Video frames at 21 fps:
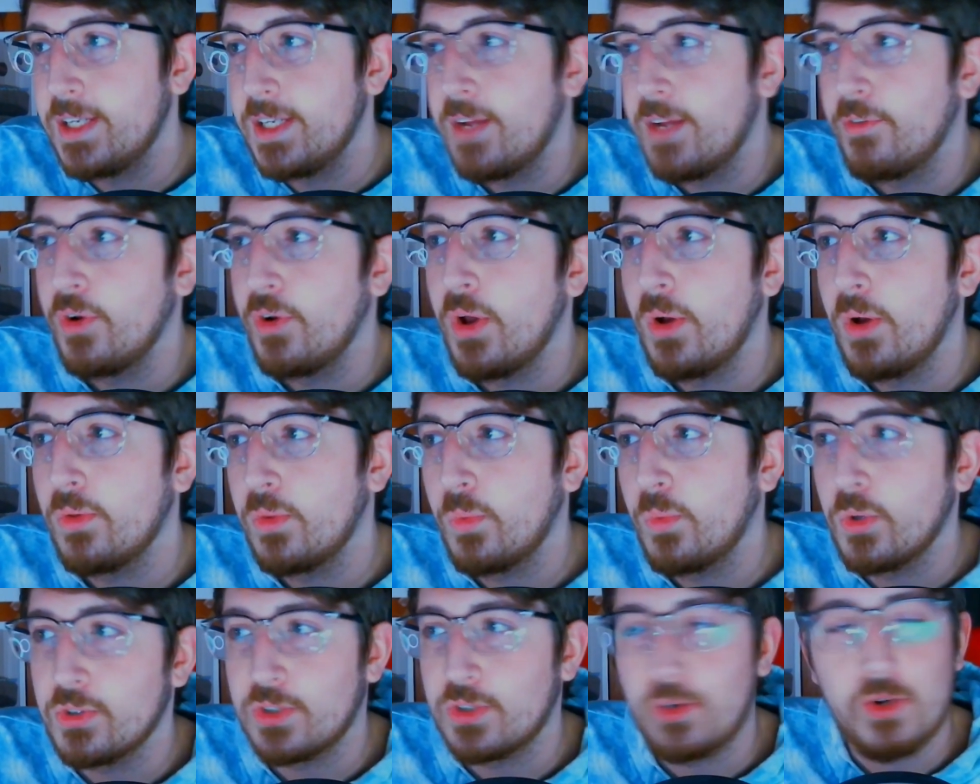You never know. The
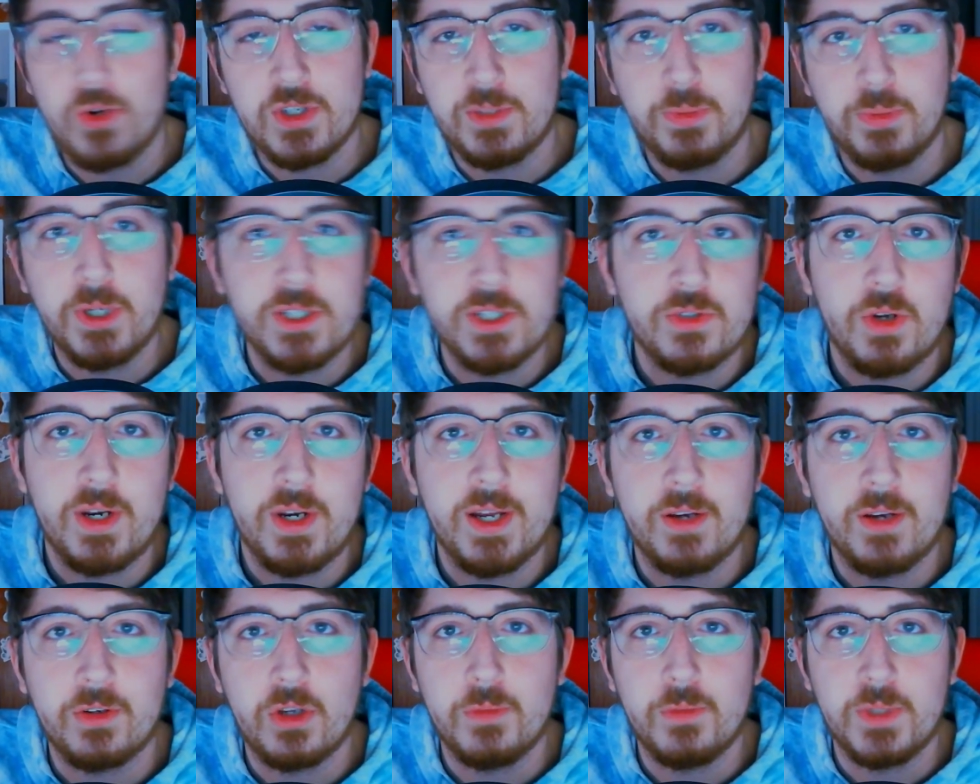world's a crazy place right
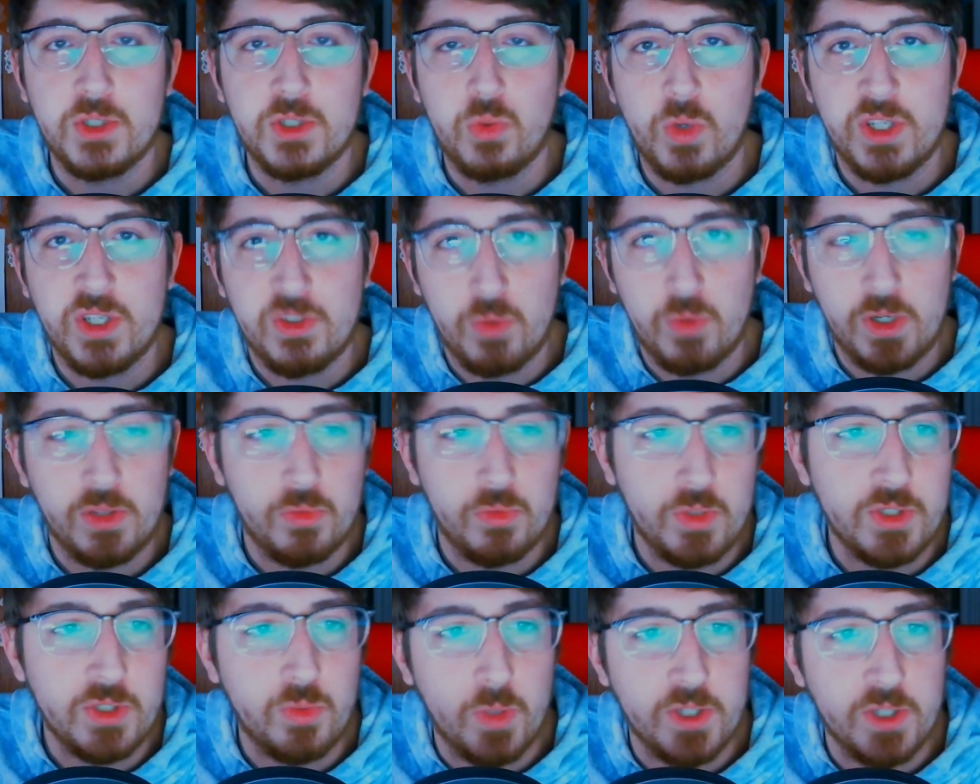now. It could be
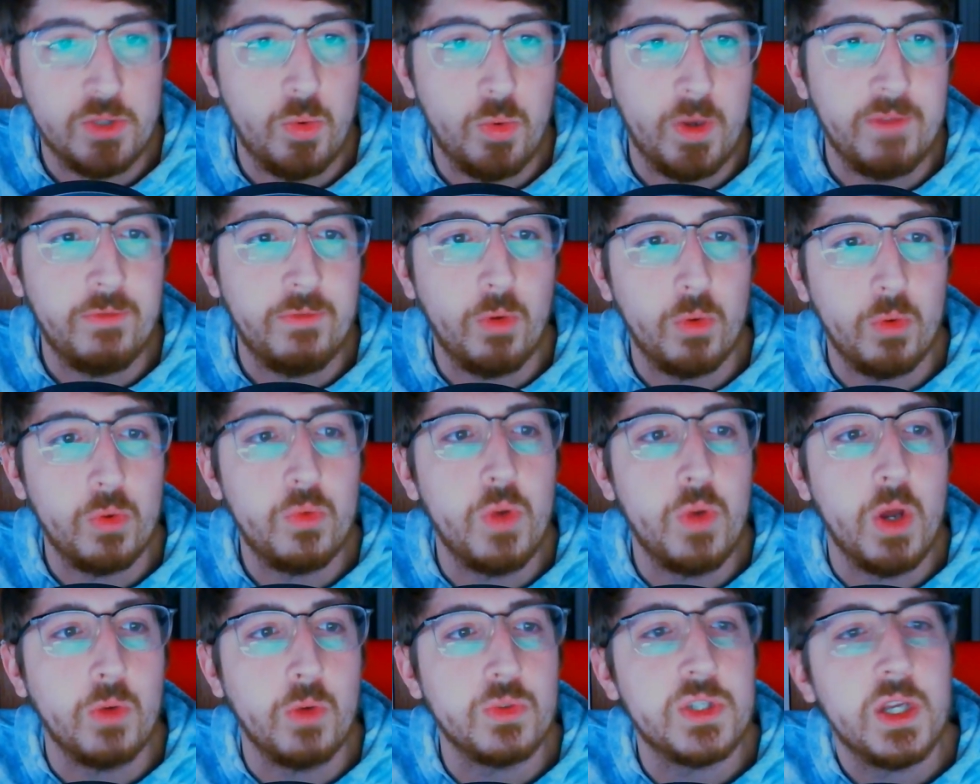2023, 2024. Who
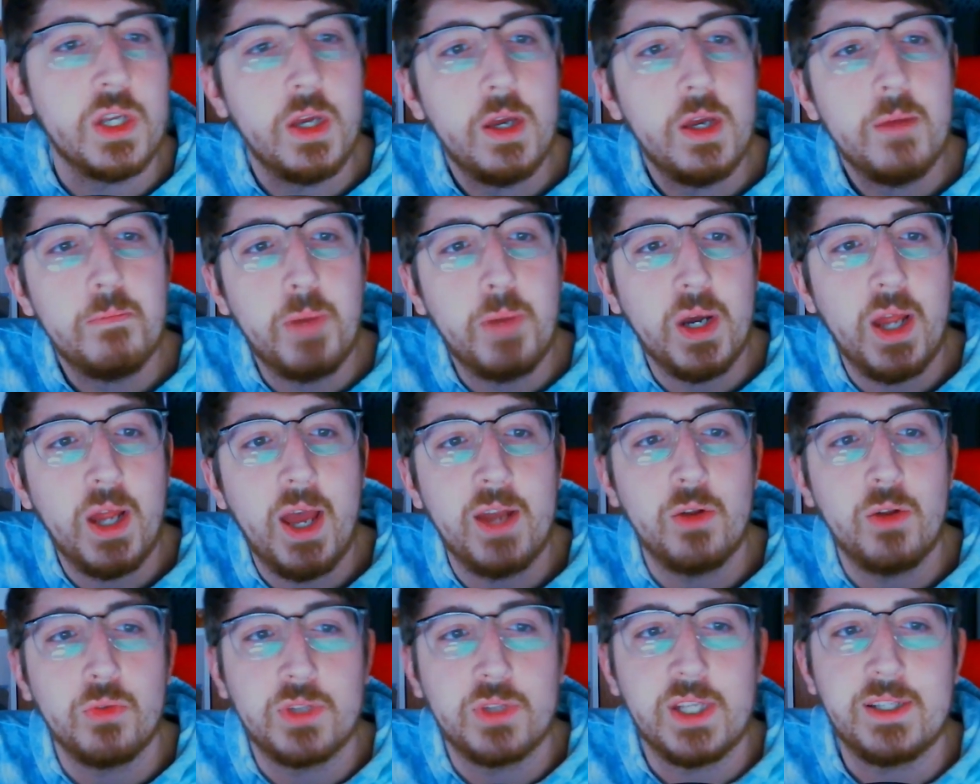knows? But I
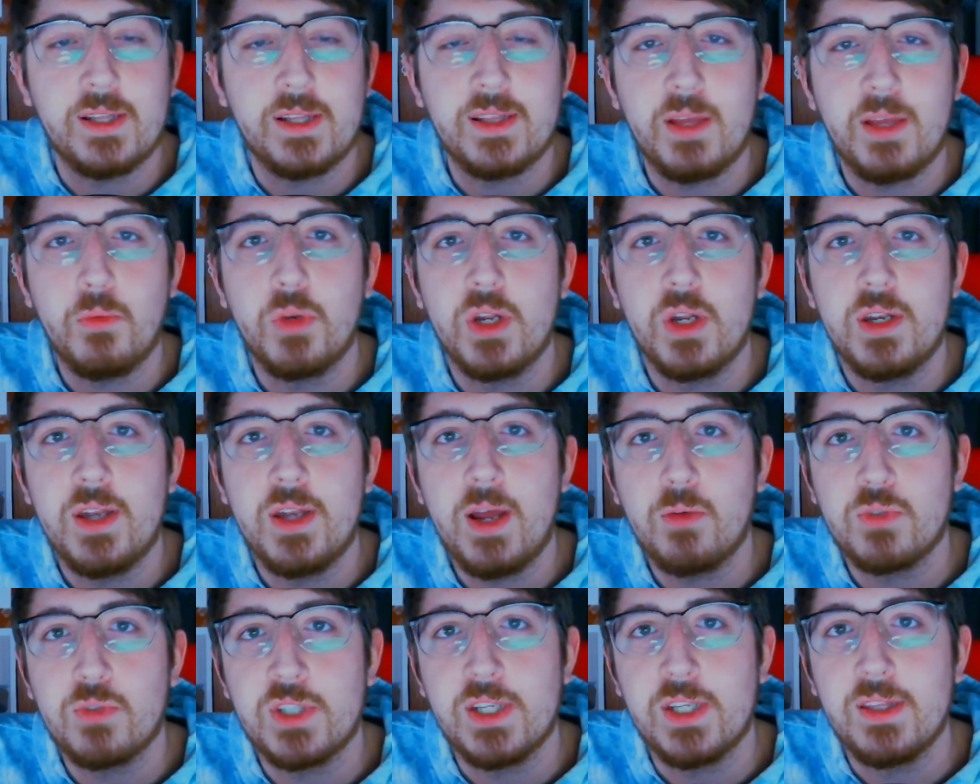don't think that they would
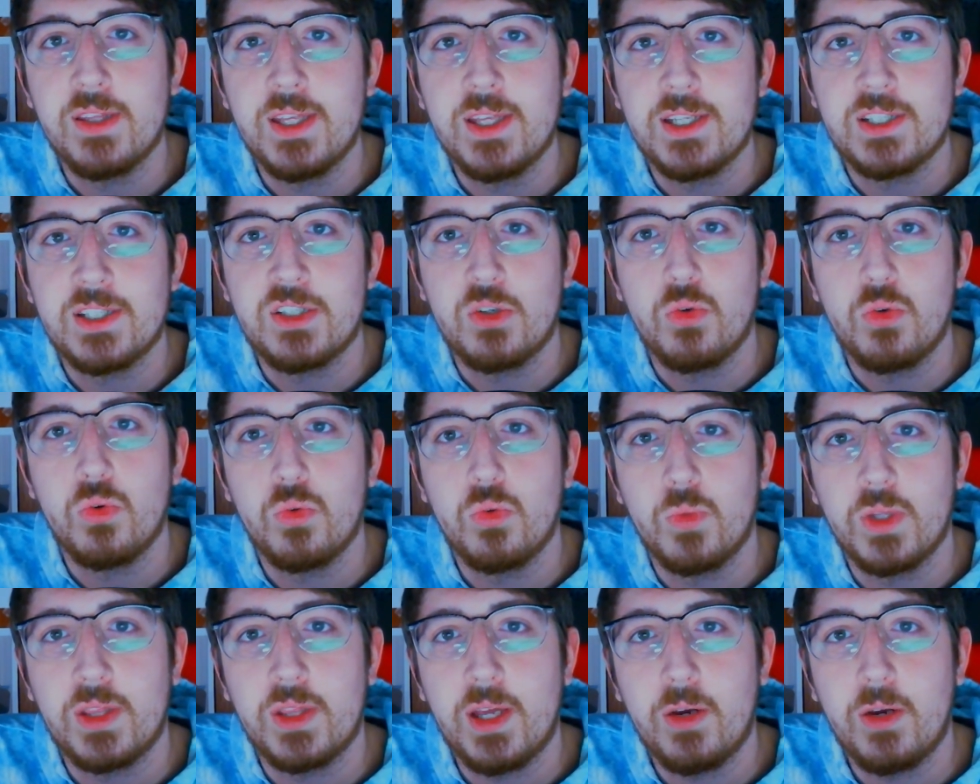announce it this soon
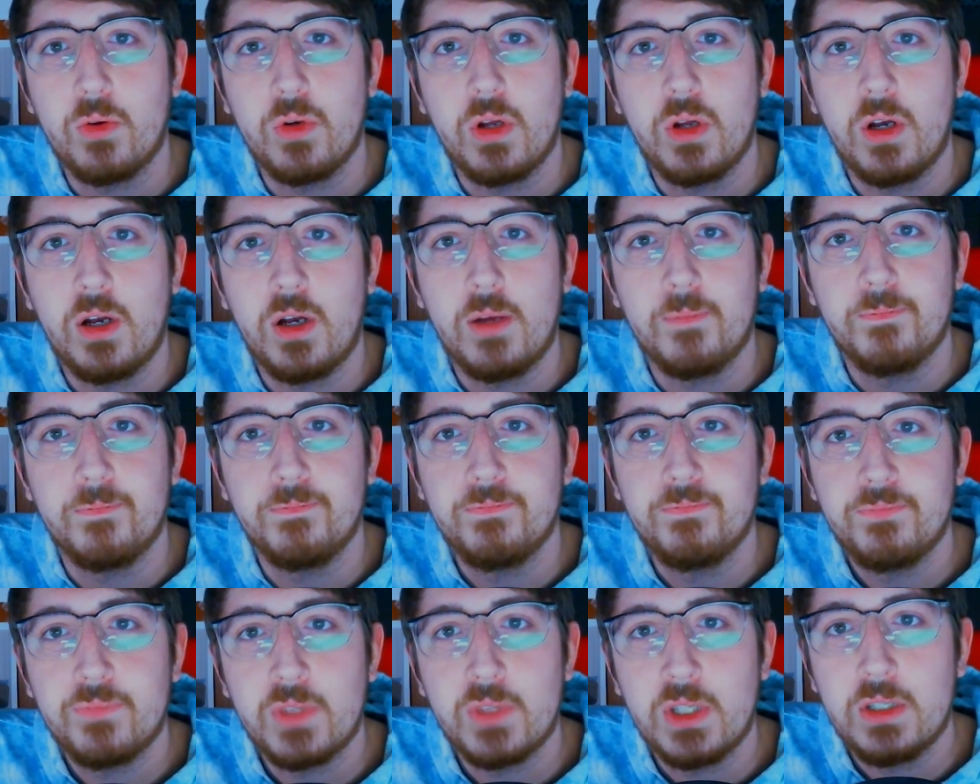without
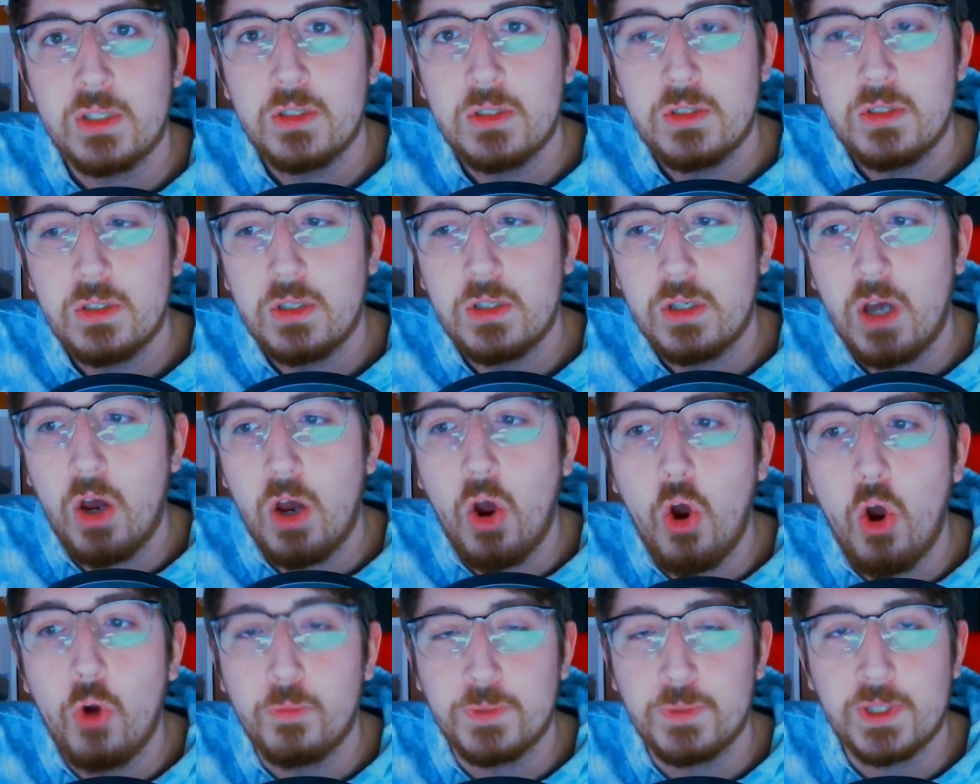a
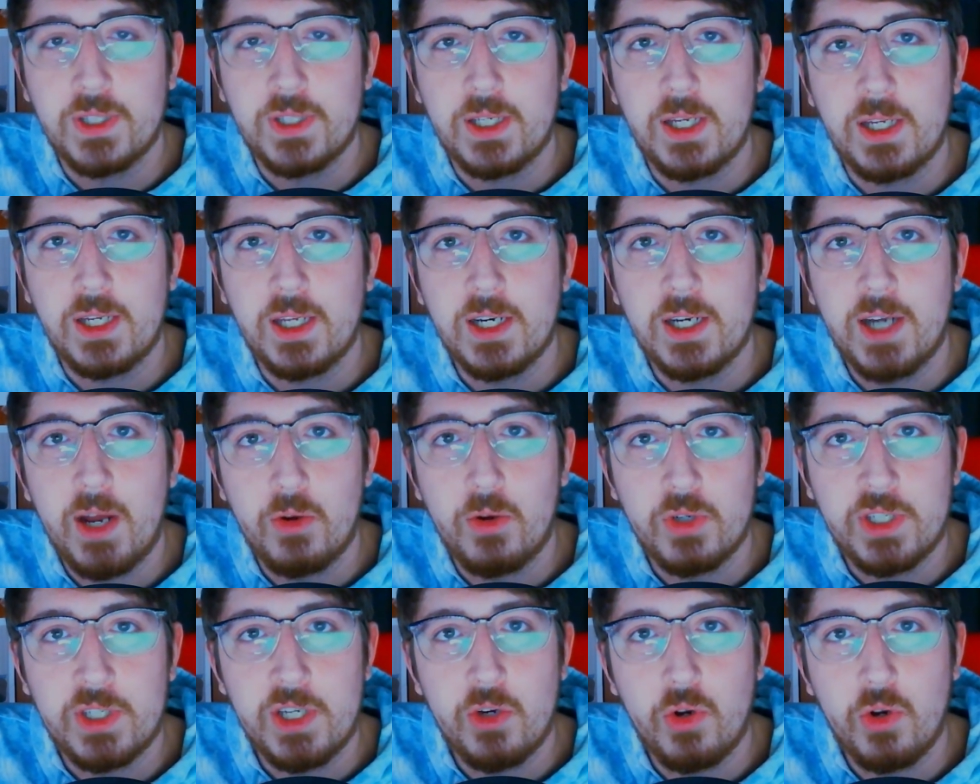hope that they could get it out in
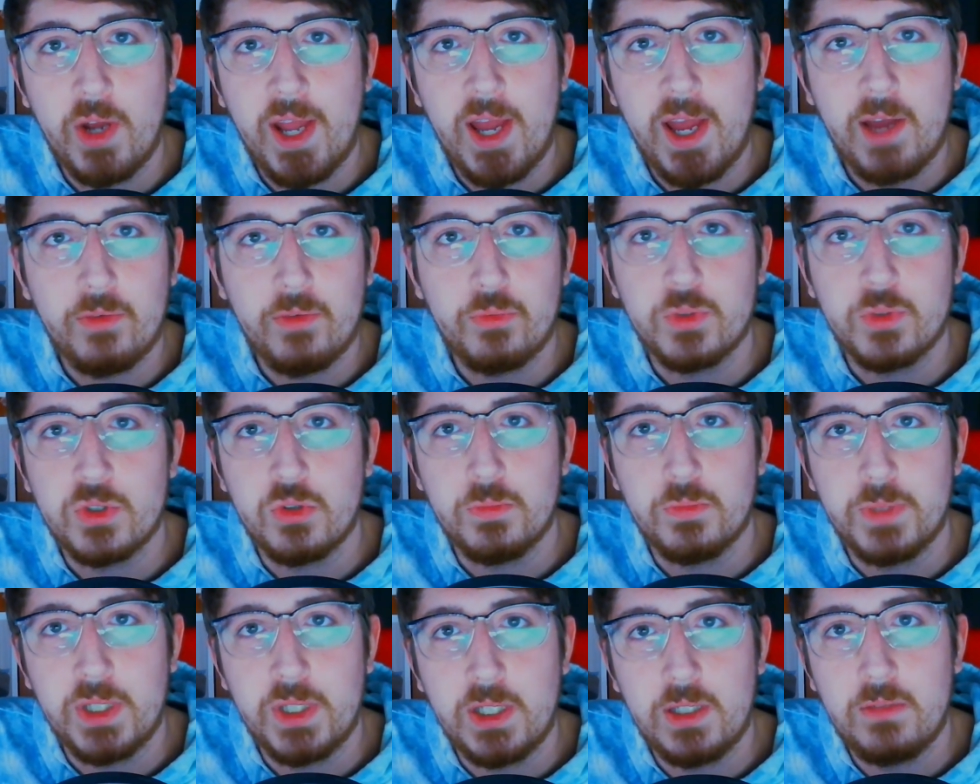a year and a half, which will
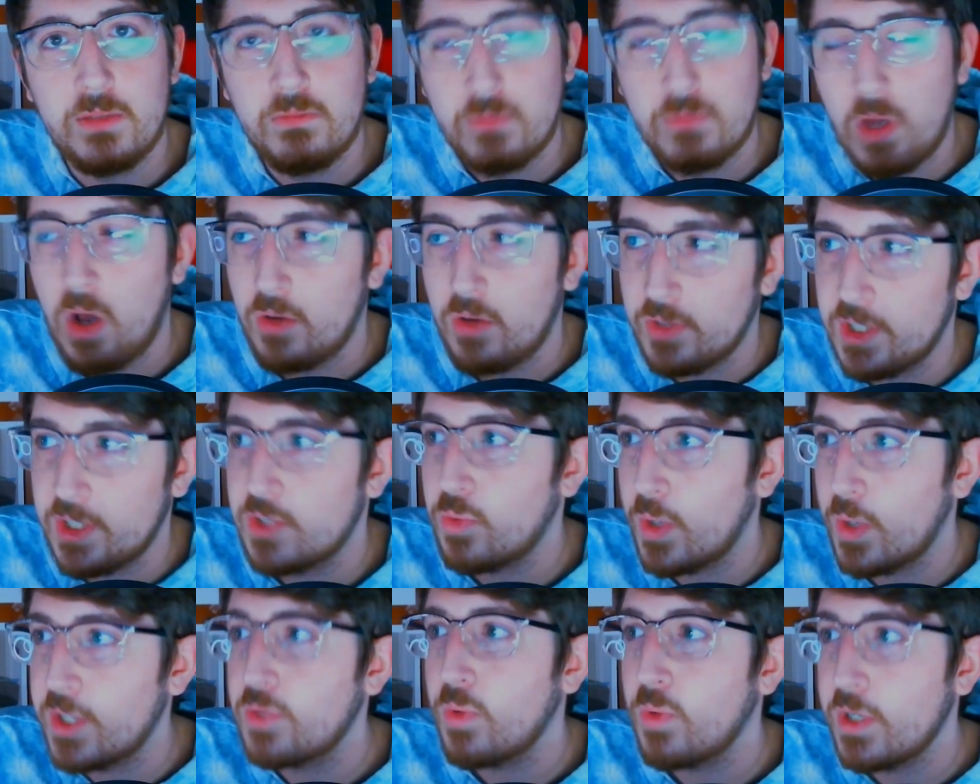be holiday
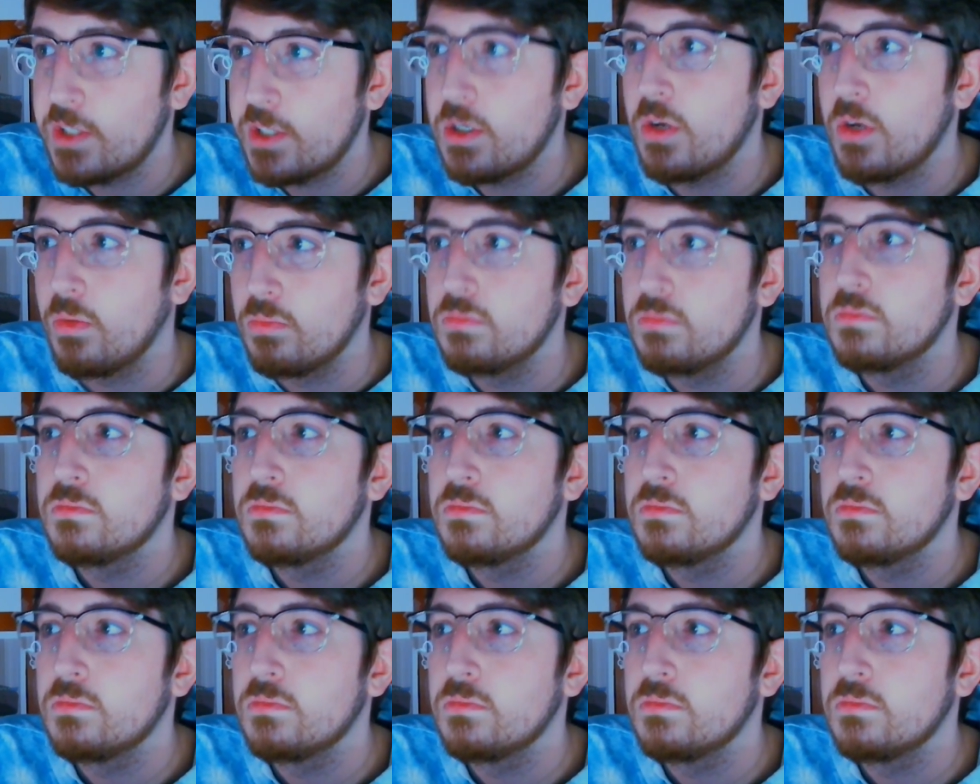2022.